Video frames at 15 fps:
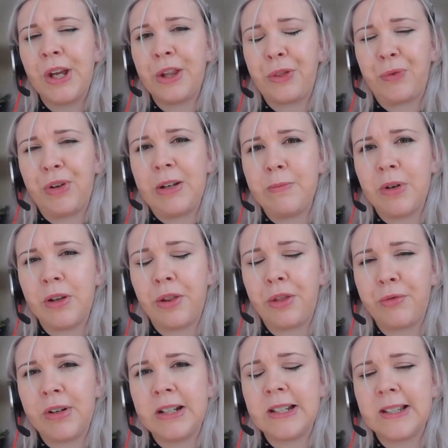a 3
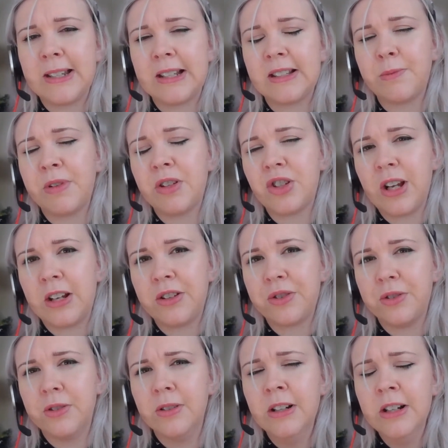to 6 month
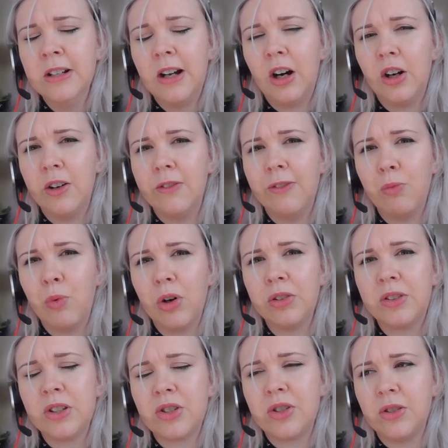schedule of
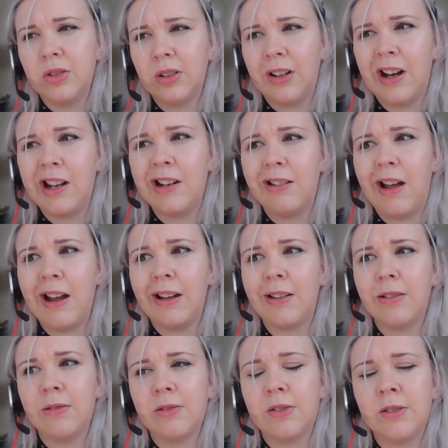what does your kind of
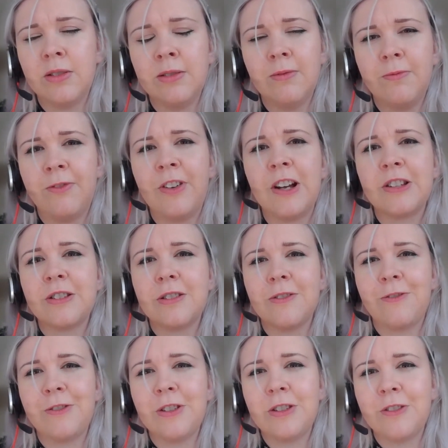like
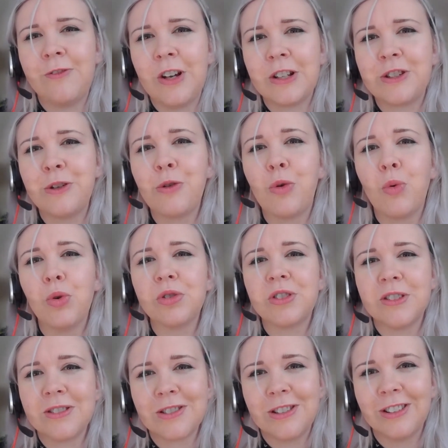first 2
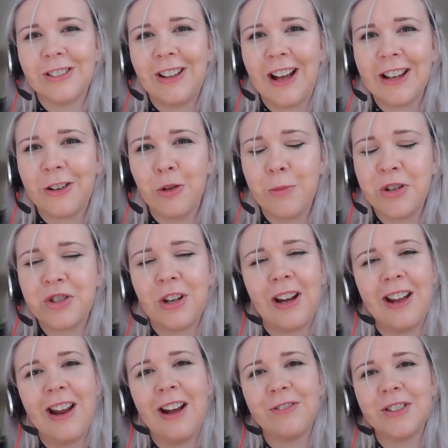quarters look like. Almost, you
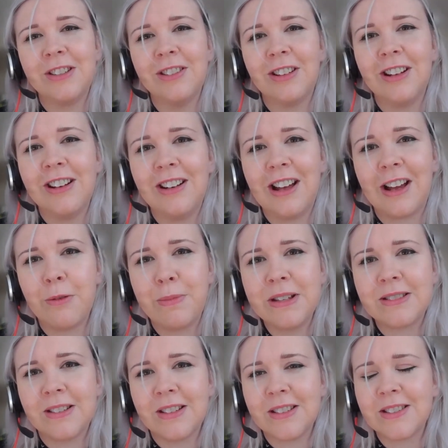kind of have to look at it like a
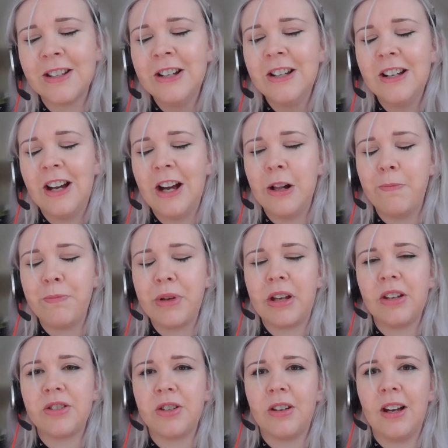business,
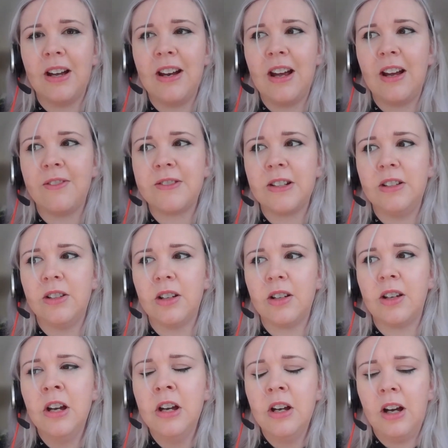because you kind of have to
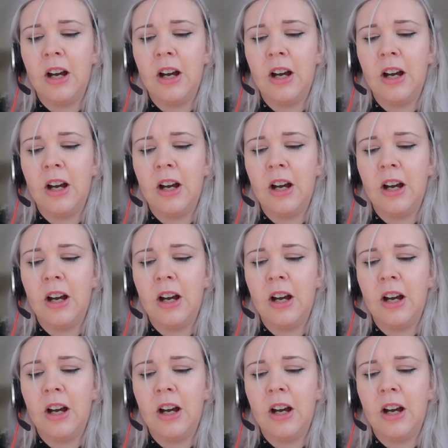look,